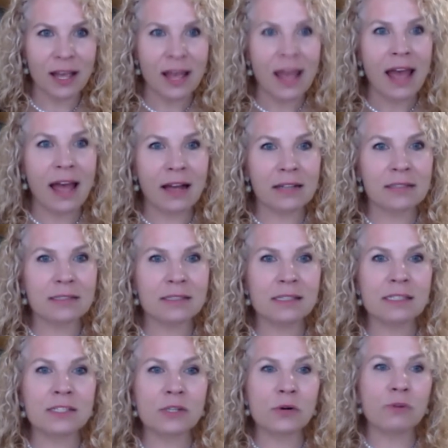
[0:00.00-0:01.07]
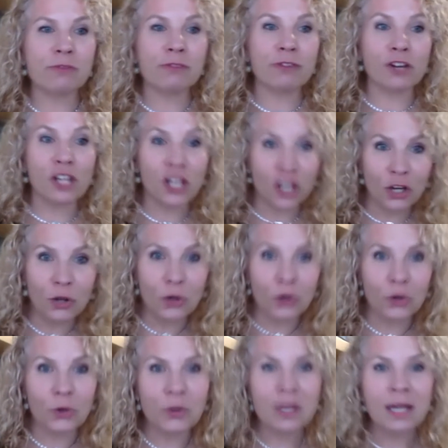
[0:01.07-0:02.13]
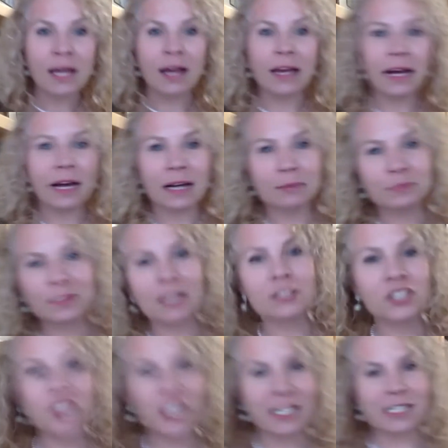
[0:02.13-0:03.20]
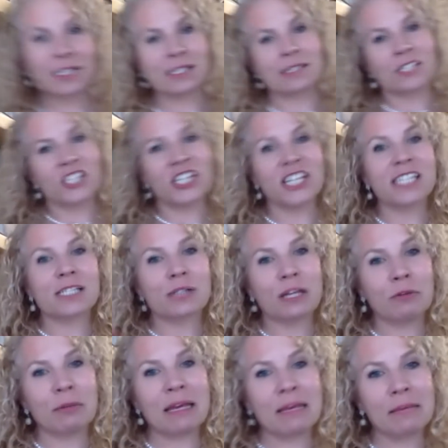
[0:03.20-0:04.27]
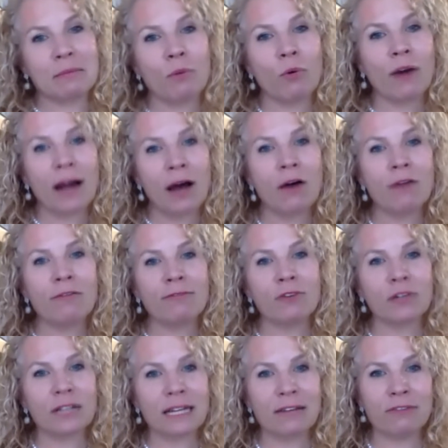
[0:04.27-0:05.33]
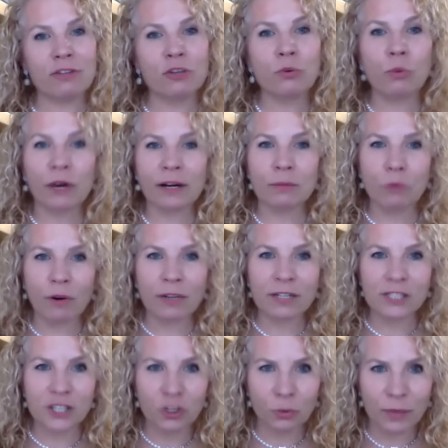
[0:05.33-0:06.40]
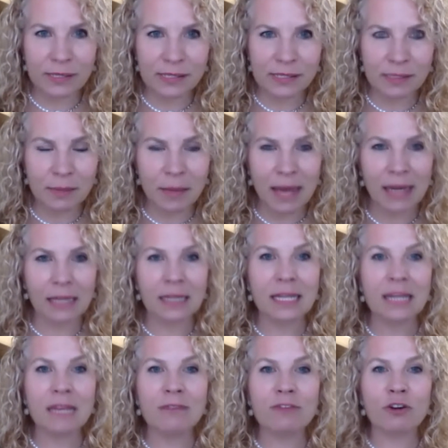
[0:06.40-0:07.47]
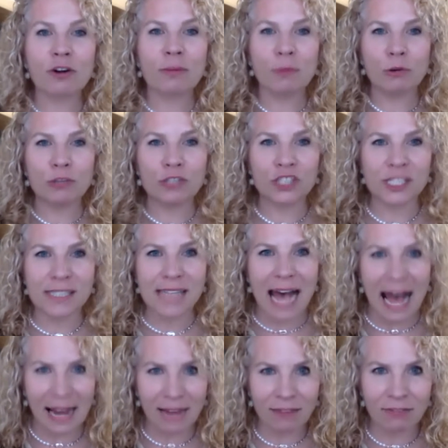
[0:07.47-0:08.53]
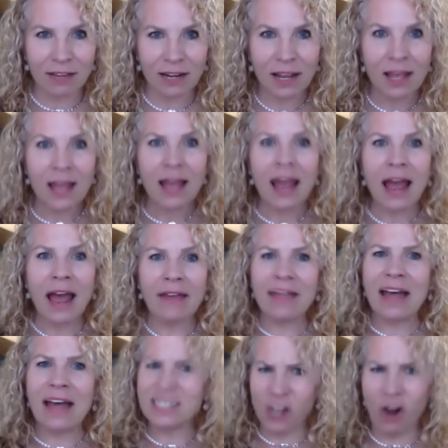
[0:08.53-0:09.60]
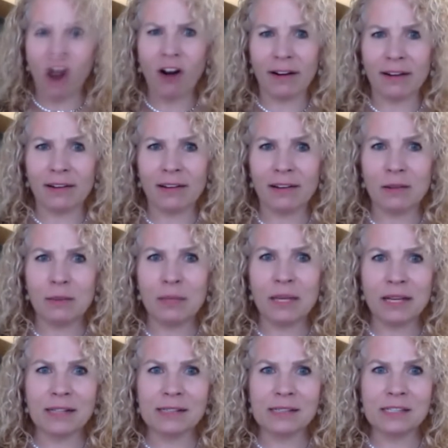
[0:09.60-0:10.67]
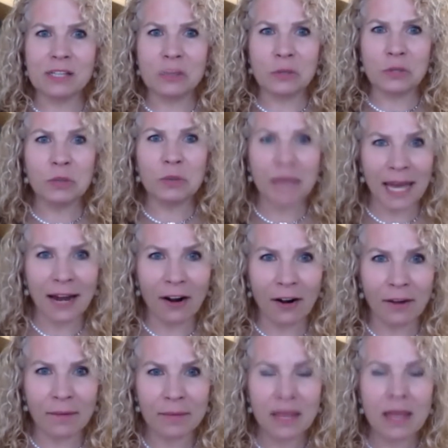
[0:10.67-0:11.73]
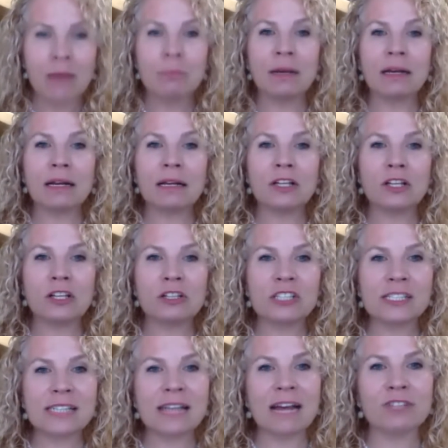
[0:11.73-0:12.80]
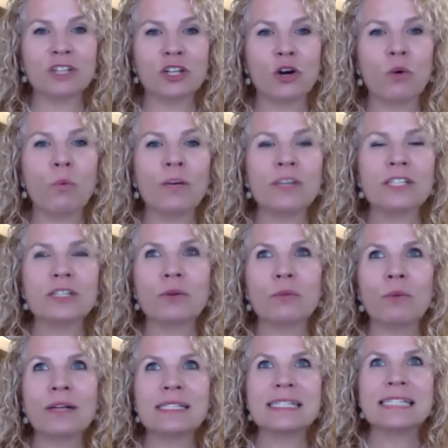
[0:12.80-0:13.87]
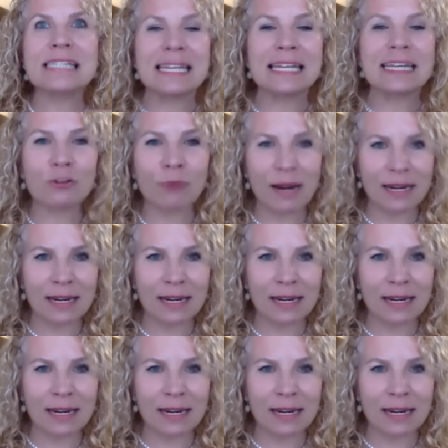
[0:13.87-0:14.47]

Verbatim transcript: and so for you, um, chicks, cheeks, it'd be more helpful if you work more into your wisdom and leave your emotions out out of it. And that's hard because you know you care but you just have to go what what's needed right